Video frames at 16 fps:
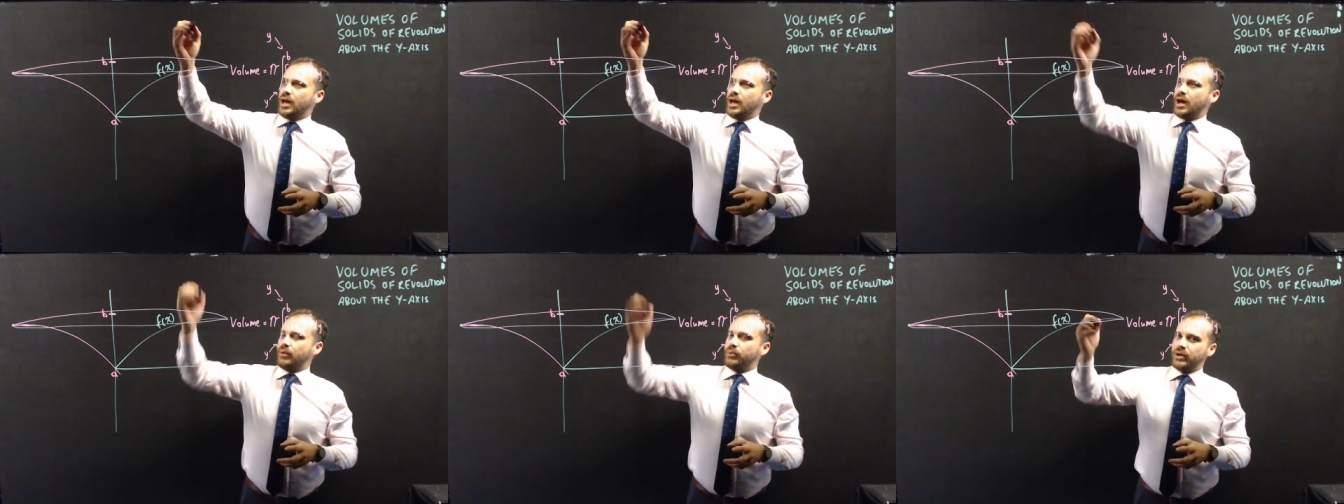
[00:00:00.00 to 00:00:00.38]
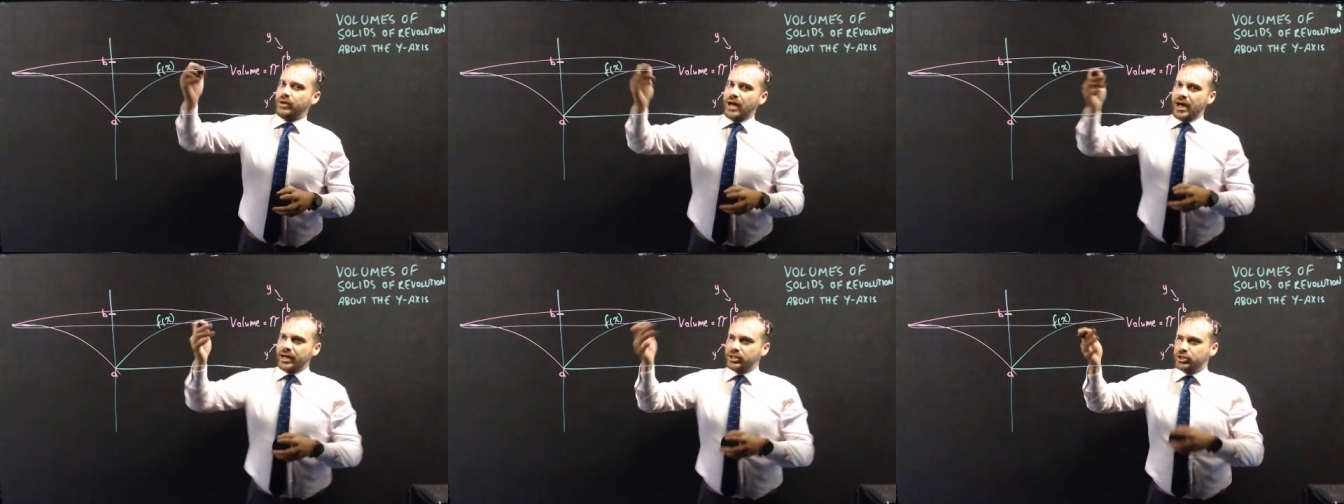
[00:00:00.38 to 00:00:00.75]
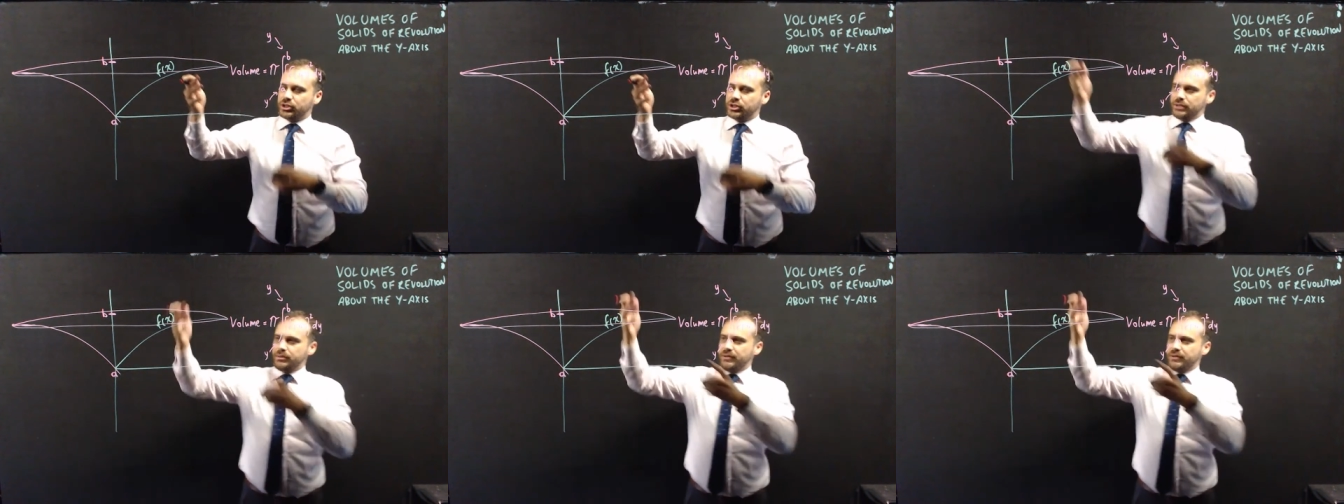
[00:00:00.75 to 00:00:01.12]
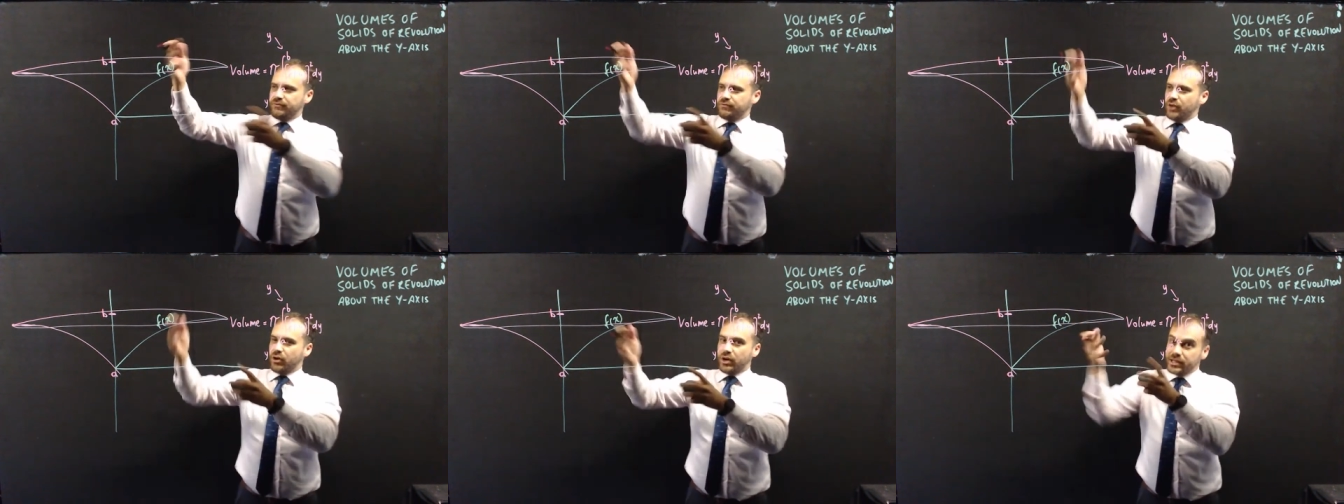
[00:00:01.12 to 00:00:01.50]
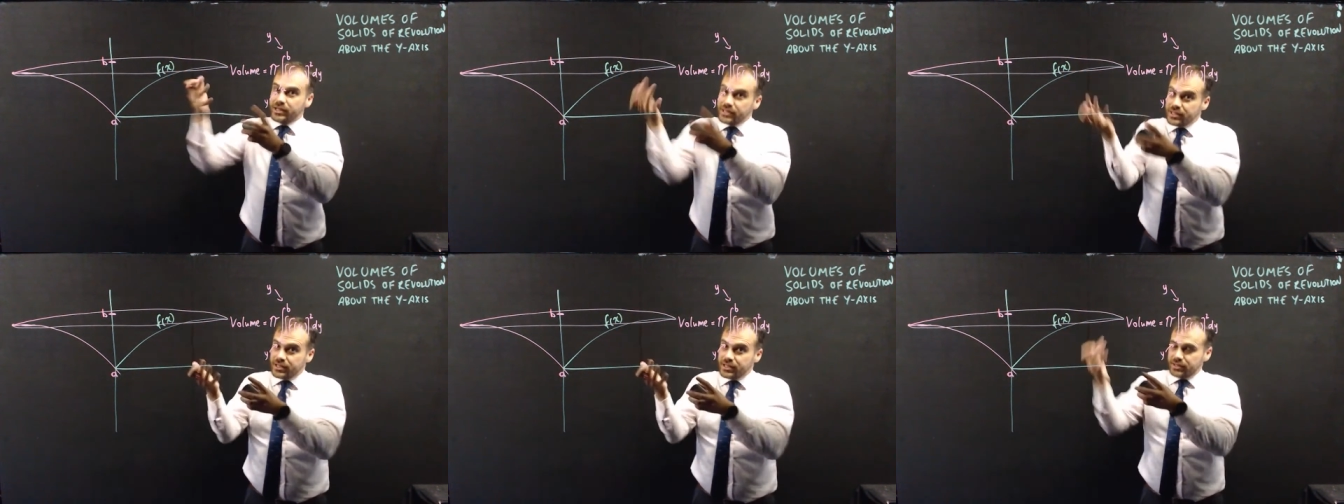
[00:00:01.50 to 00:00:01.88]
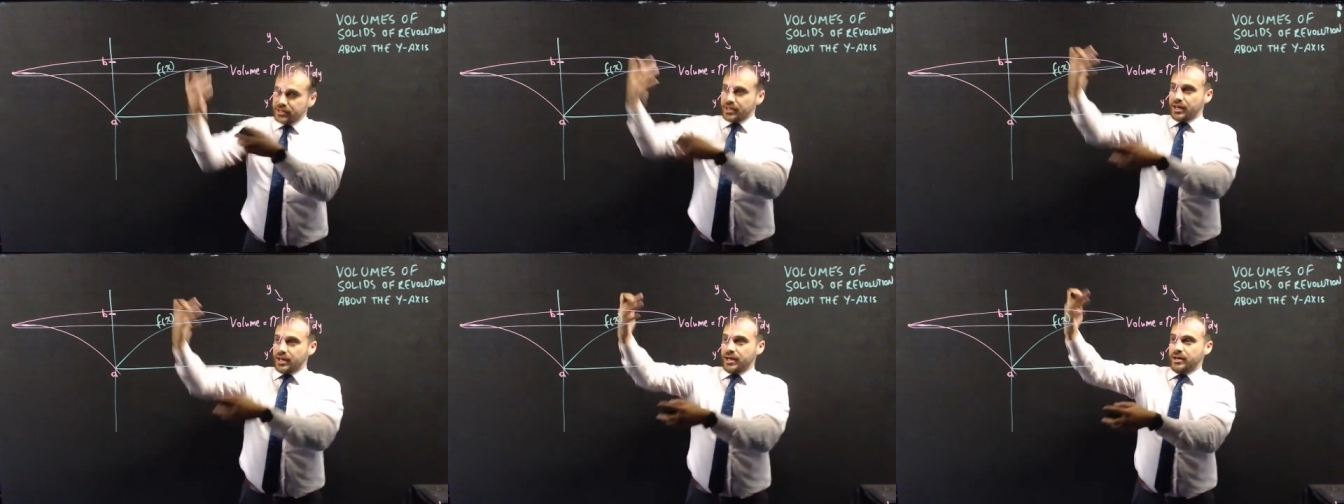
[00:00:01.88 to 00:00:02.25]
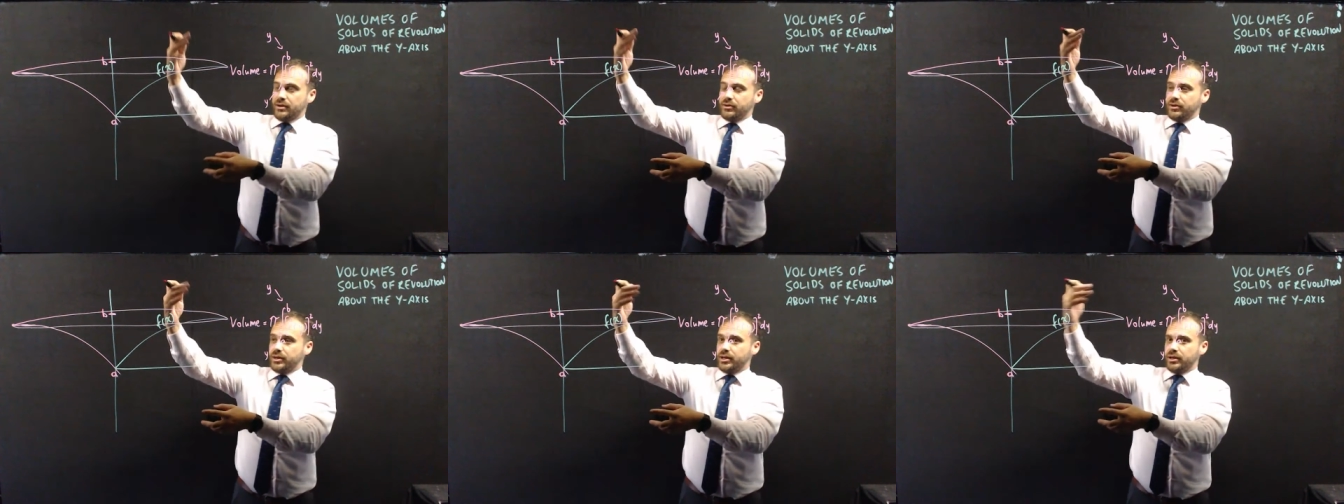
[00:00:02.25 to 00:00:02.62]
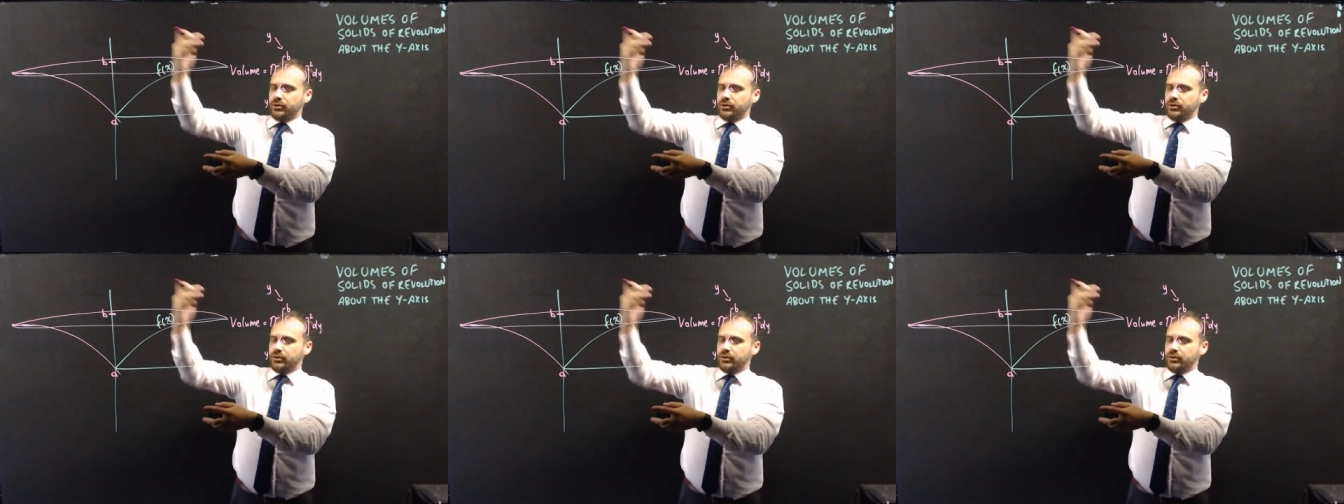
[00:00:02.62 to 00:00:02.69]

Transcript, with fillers: And we'll actually be finding the area,